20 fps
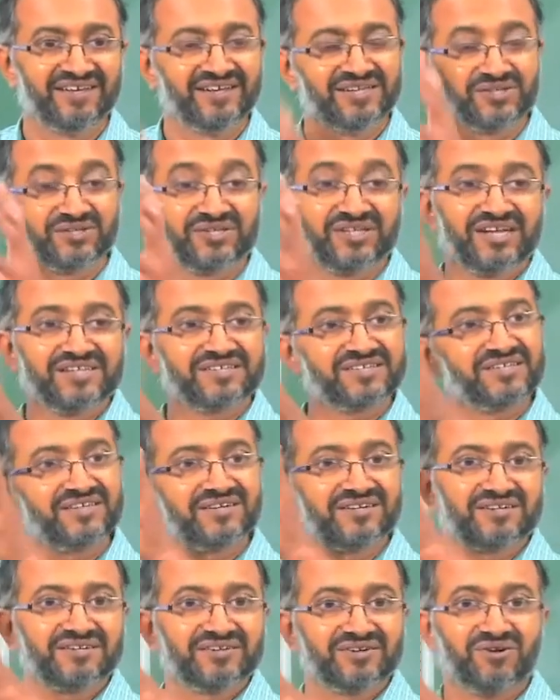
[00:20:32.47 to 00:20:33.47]
So that is
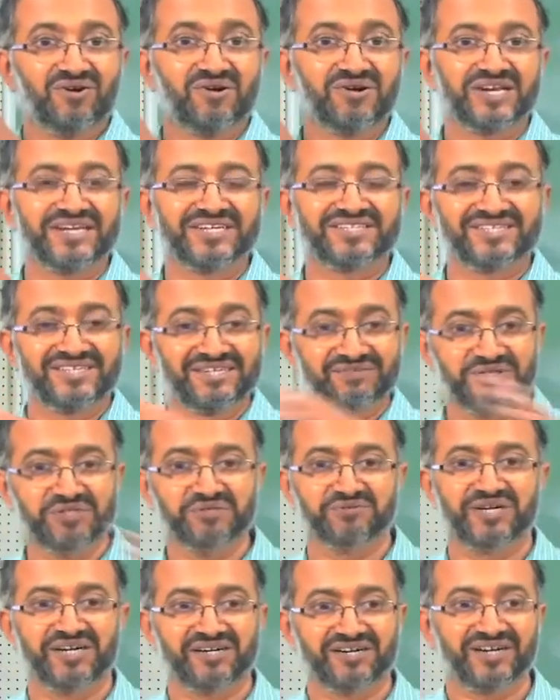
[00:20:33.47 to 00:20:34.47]
the context in
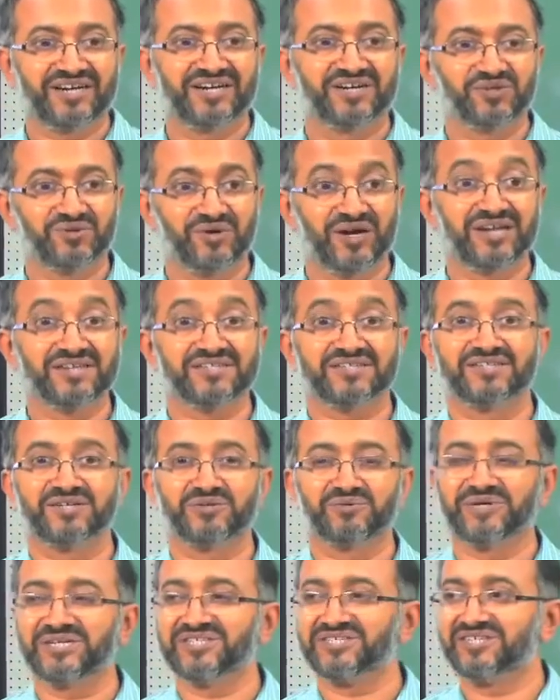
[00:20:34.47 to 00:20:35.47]
which we are trying to ask the
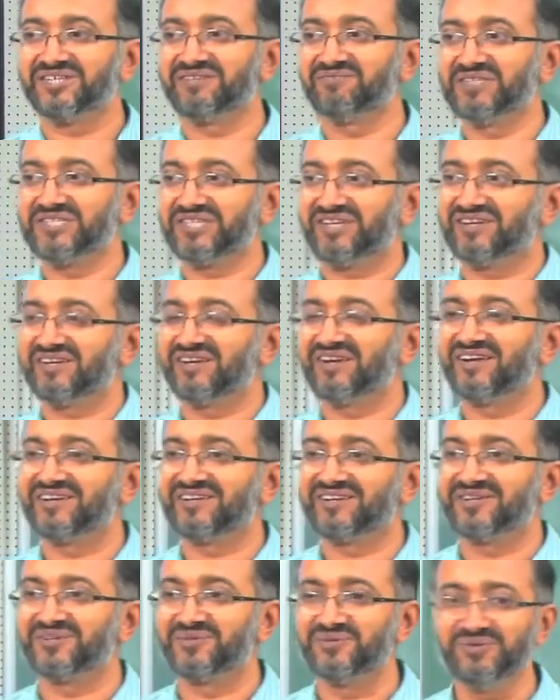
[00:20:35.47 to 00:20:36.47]
question which are
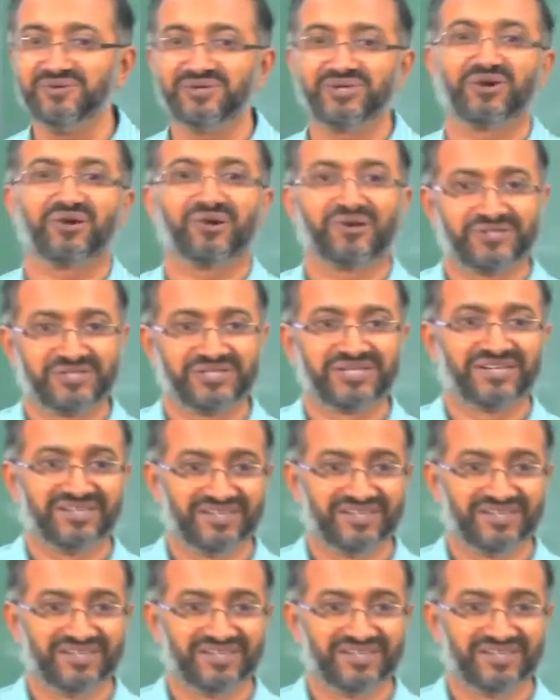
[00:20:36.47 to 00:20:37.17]
related to rheology.